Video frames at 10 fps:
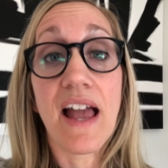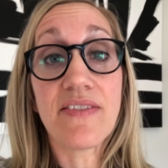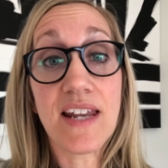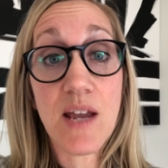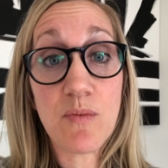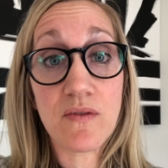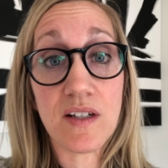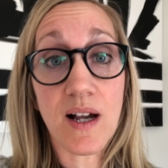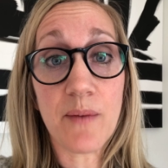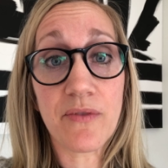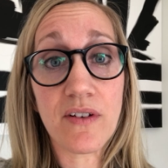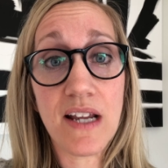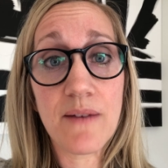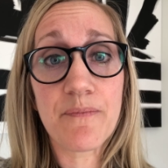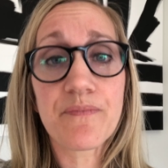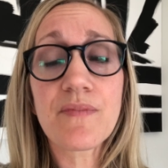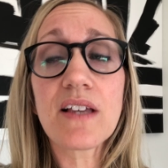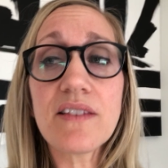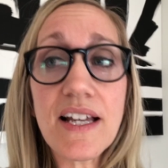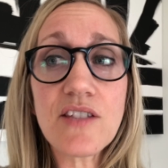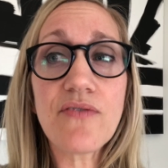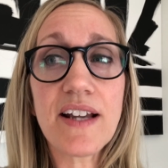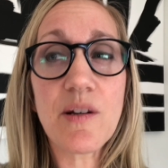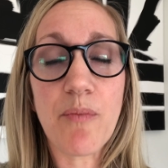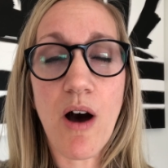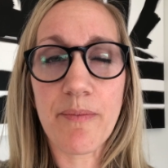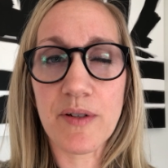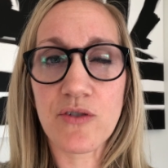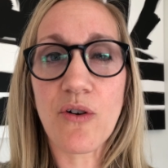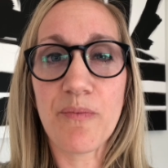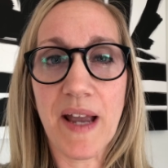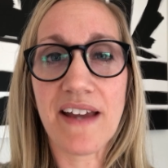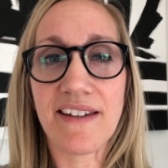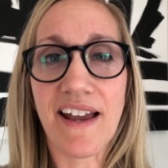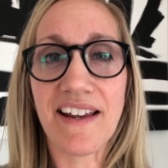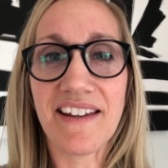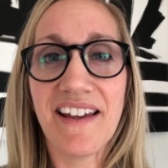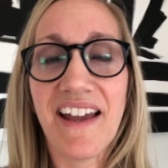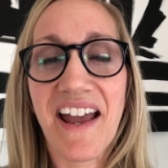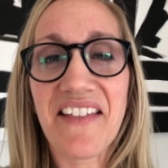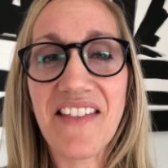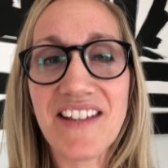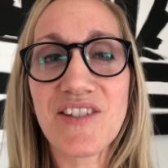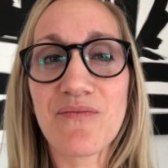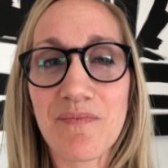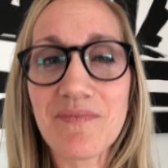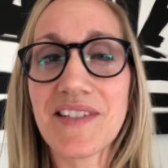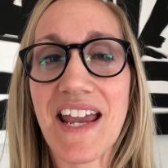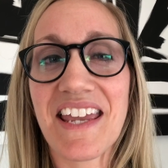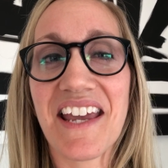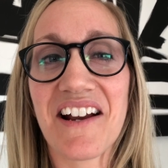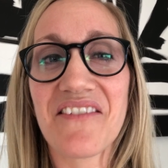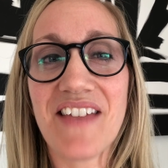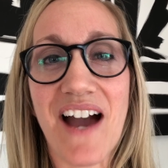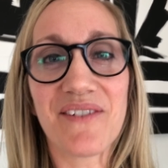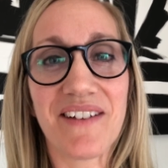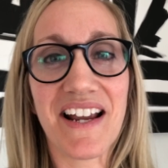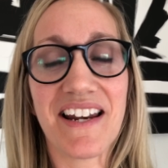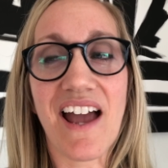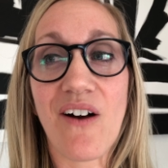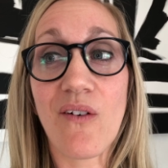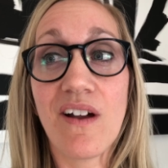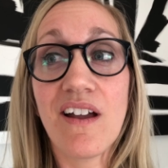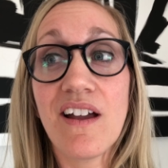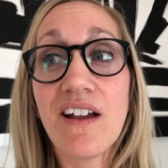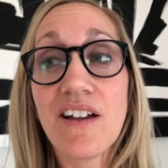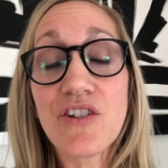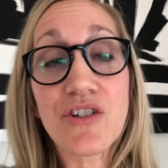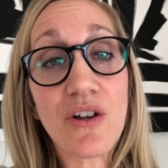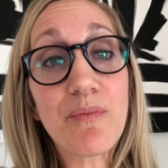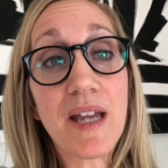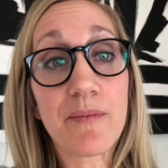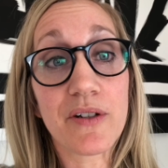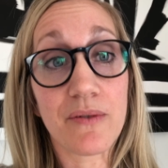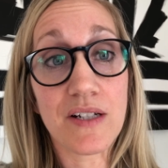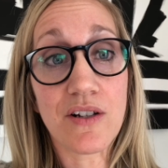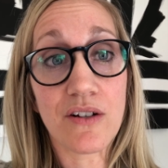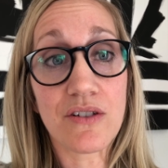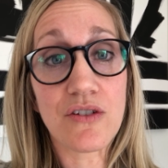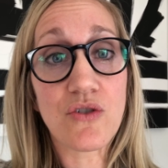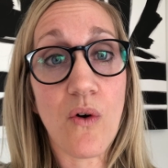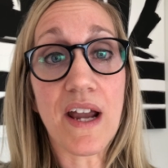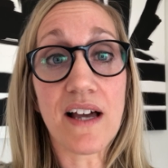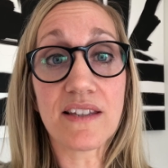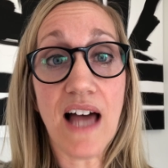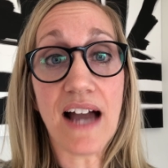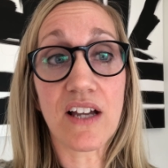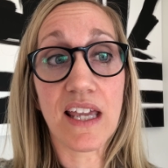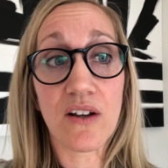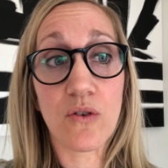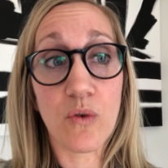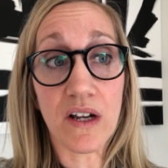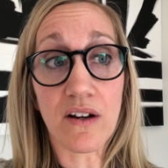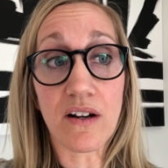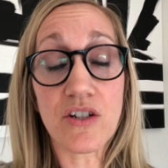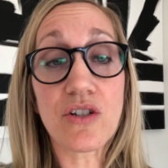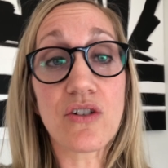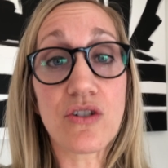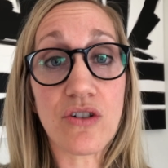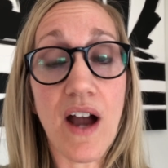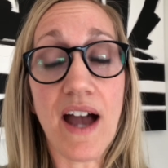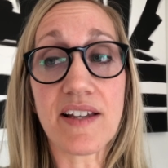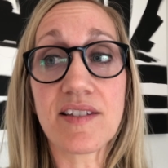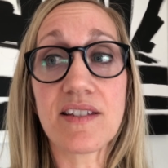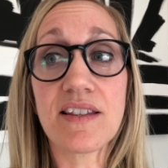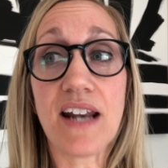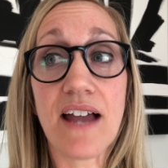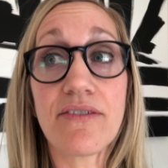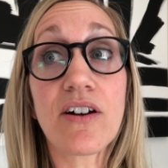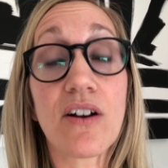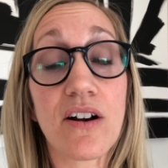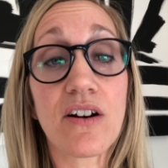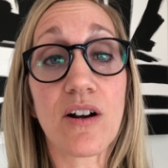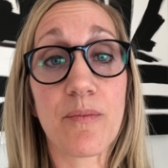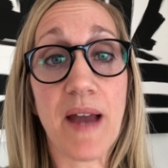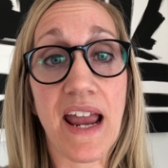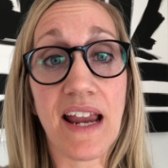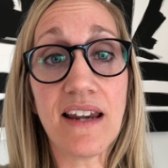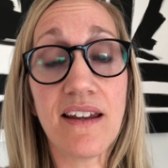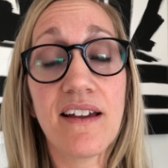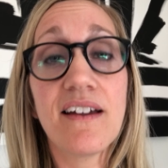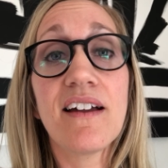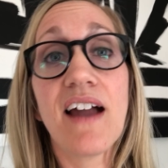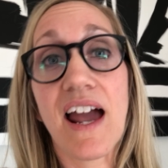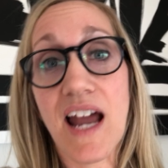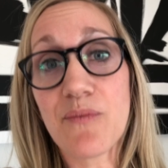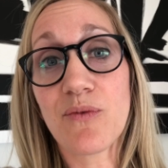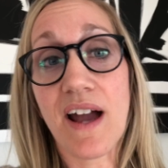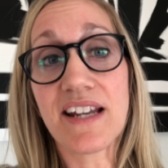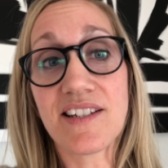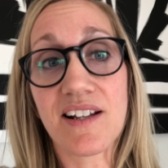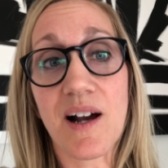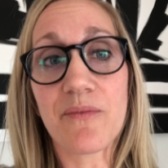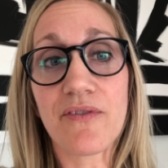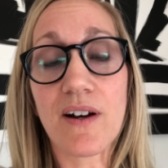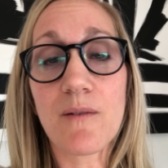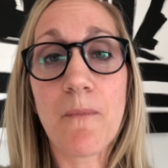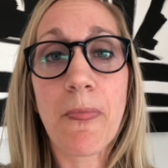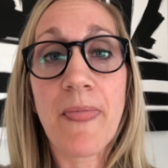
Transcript: And then I move to comforting. Let's find a Paw Patrol Band-Aid and let's take care of that right now. She'll be able to return to joy a lot quicker. She'll trust that I've heard her pain and I'm ready to comfort.